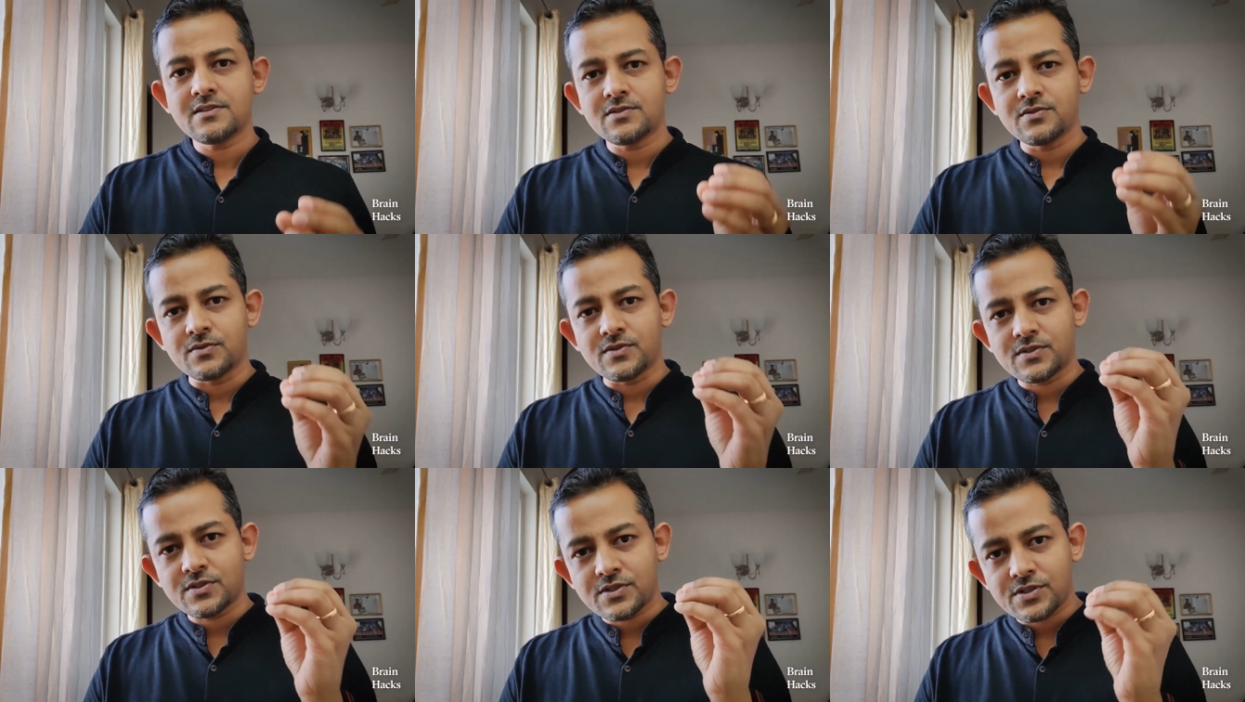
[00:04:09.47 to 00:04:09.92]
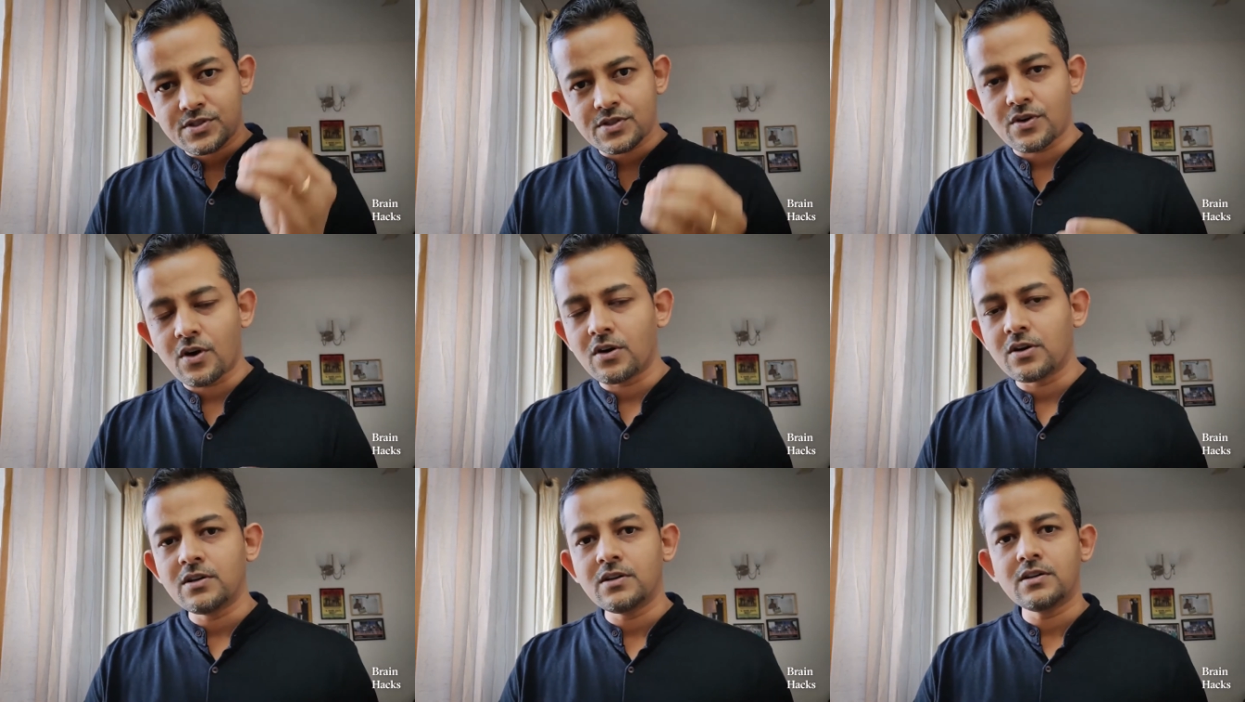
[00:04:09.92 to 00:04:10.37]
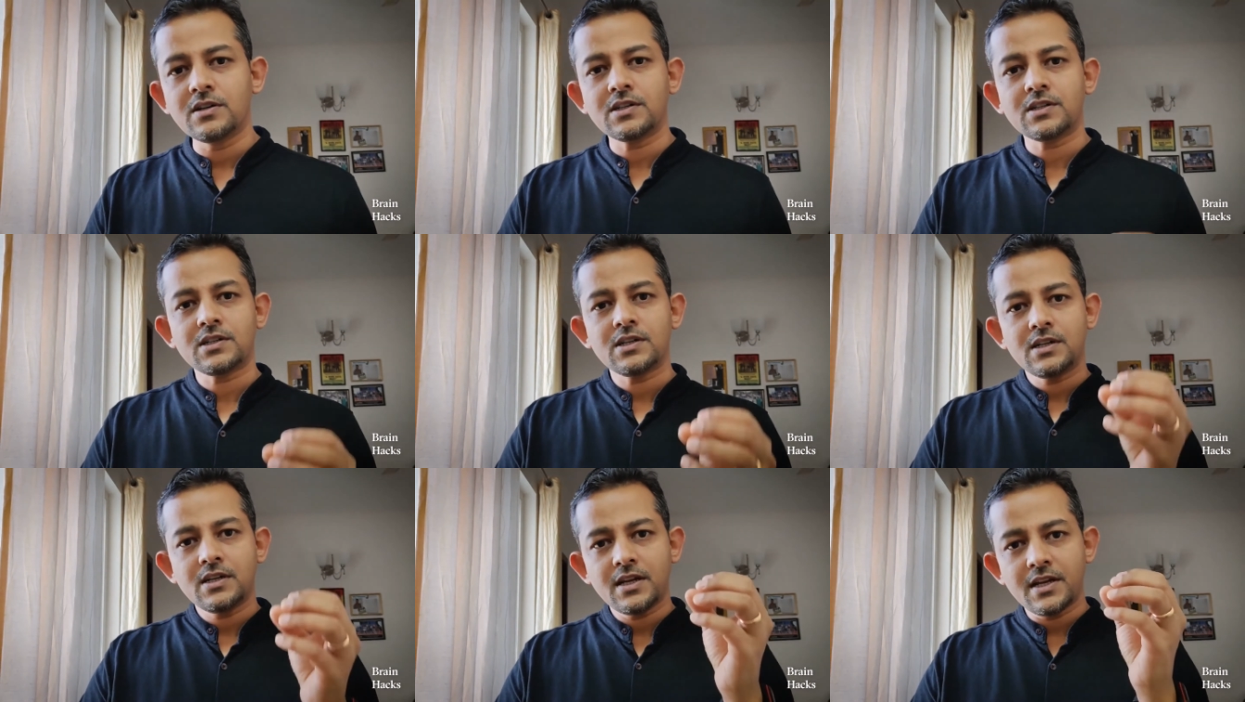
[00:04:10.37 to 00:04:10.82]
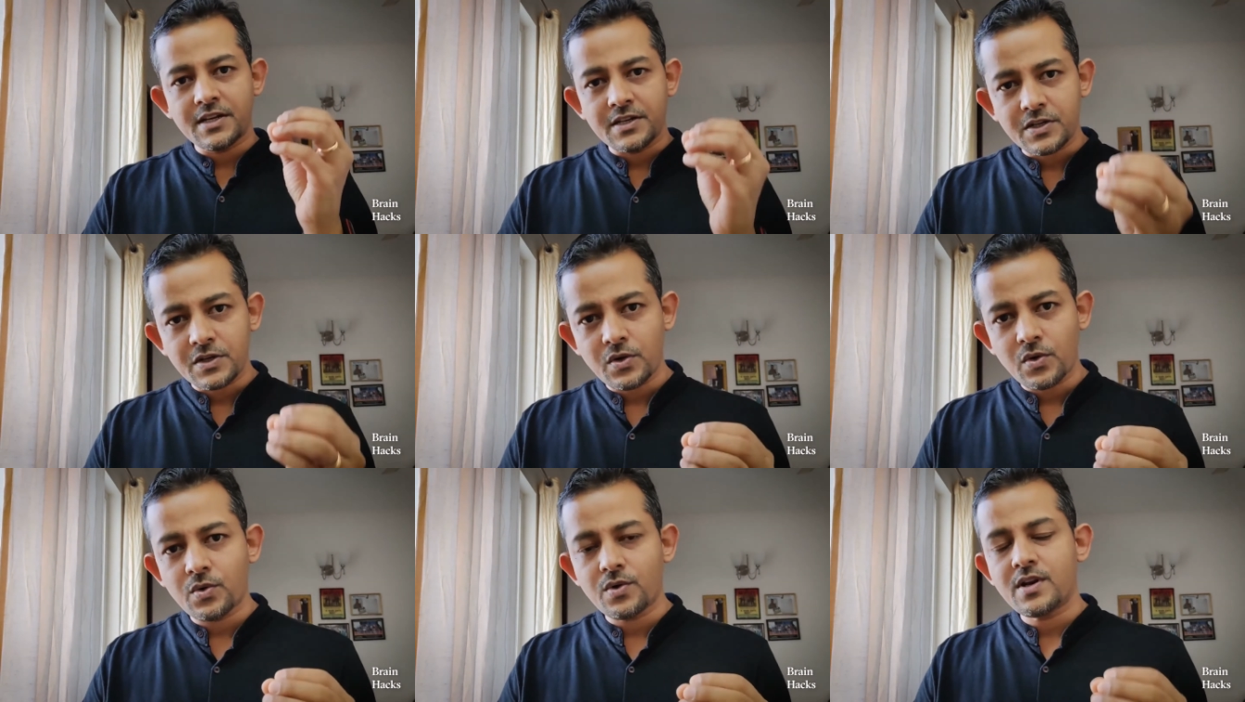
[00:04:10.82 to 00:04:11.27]
to stronger
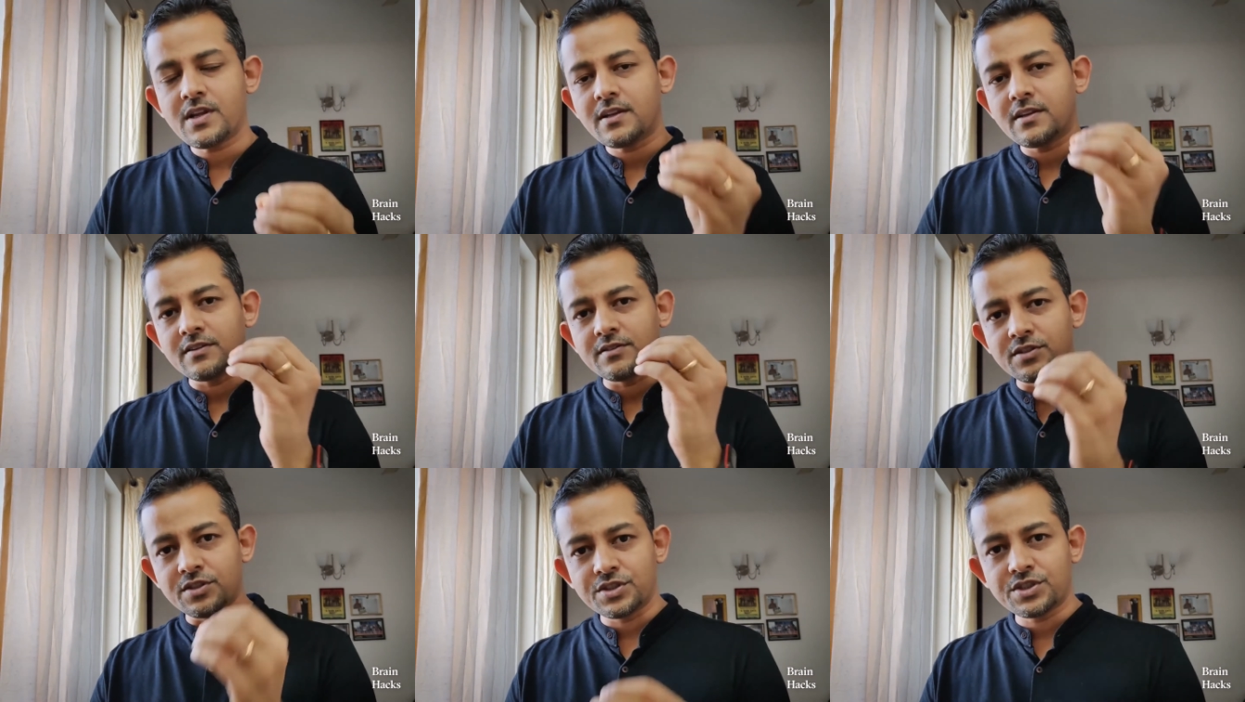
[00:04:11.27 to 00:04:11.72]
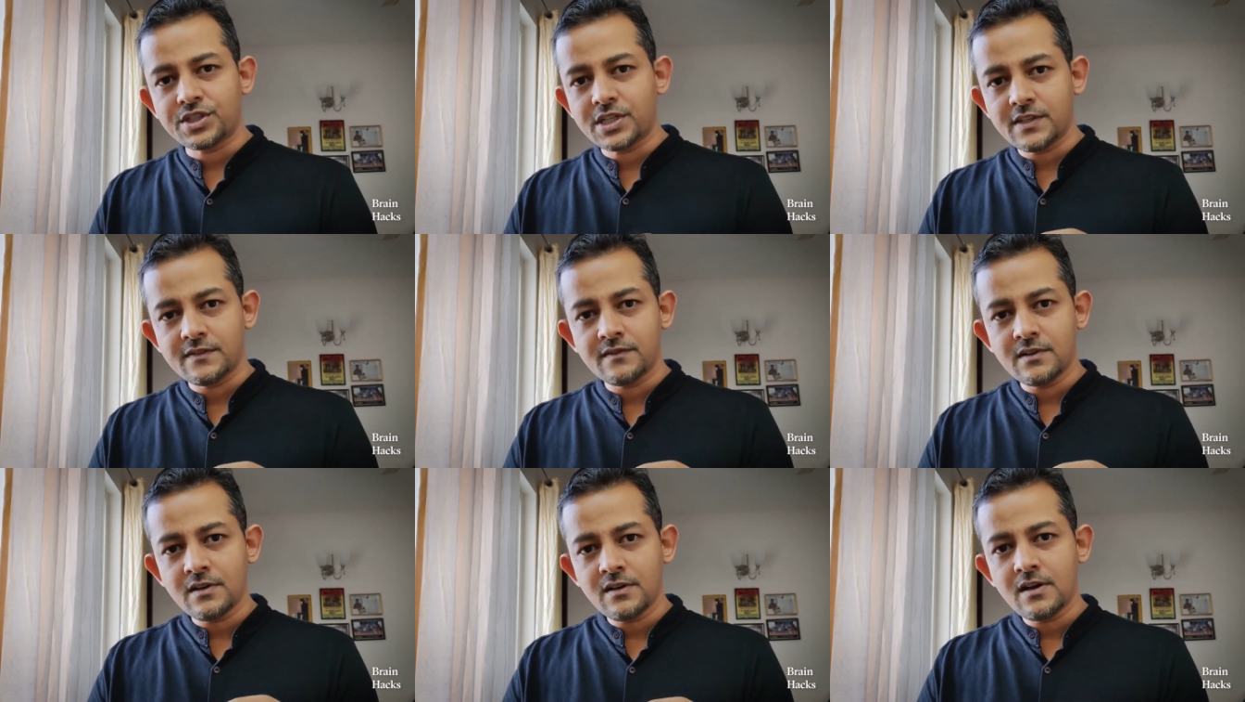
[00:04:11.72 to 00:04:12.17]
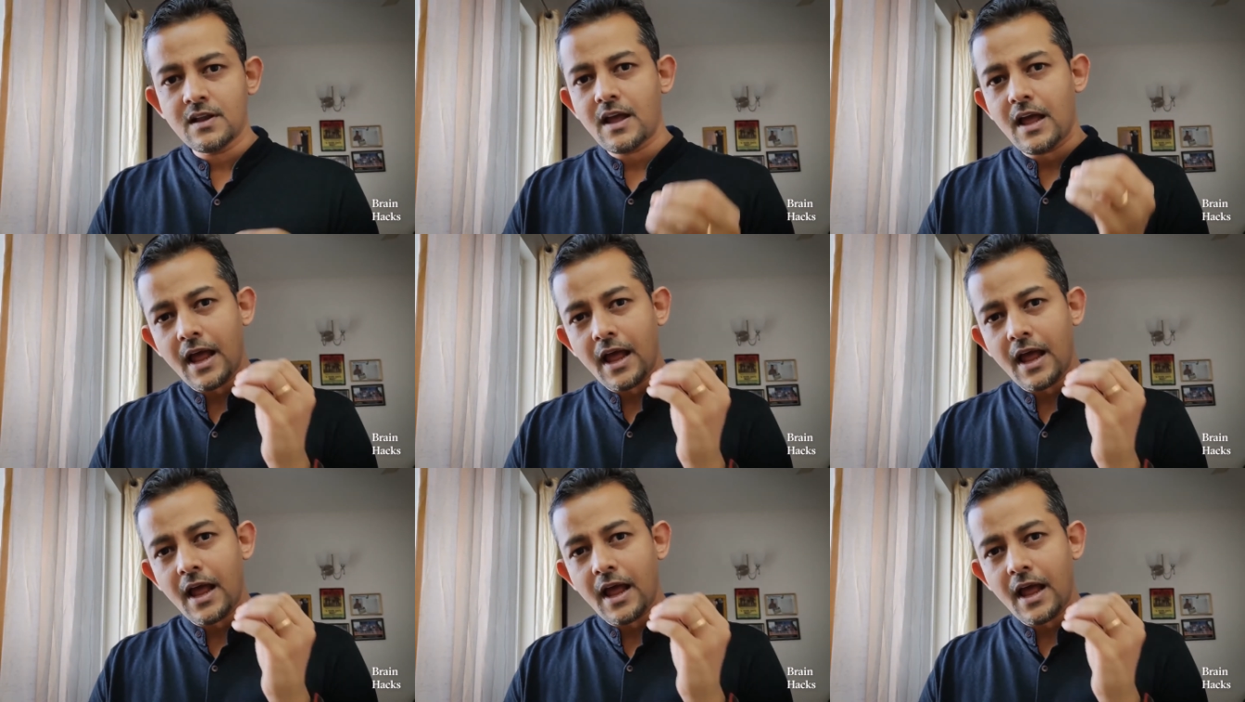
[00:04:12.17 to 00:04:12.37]
encoding and retrieval,